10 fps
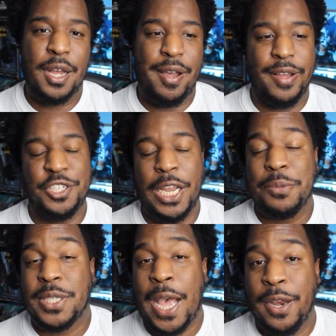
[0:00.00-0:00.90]
Uh,
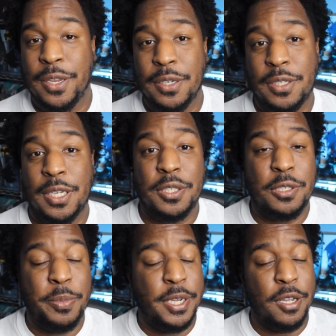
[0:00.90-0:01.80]
James Tynion tends
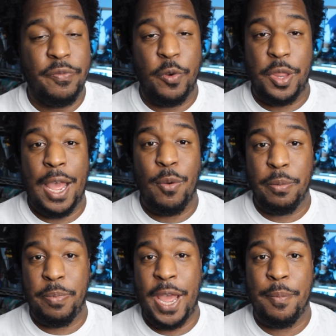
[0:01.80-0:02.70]
to be good for that
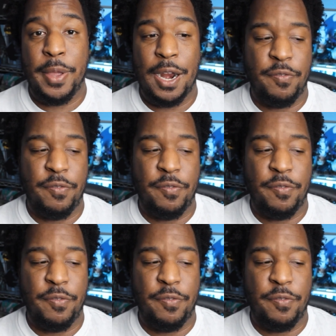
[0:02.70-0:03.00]
with Batman.